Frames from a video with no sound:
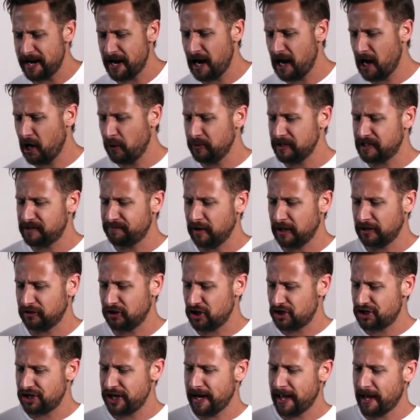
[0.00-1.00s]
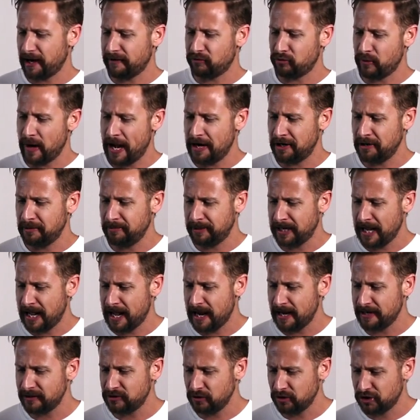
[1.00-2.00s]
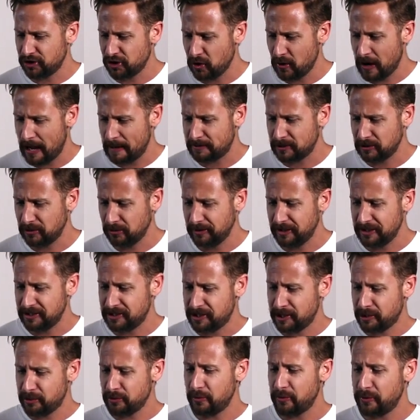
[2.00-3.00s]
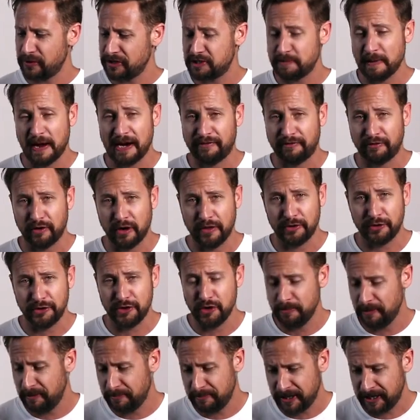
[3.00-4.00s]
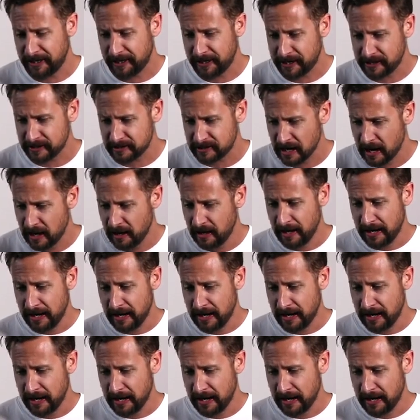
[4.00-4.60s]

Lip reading: I always fuck the shit out of random guys who show absolutely zero respect for other human beings.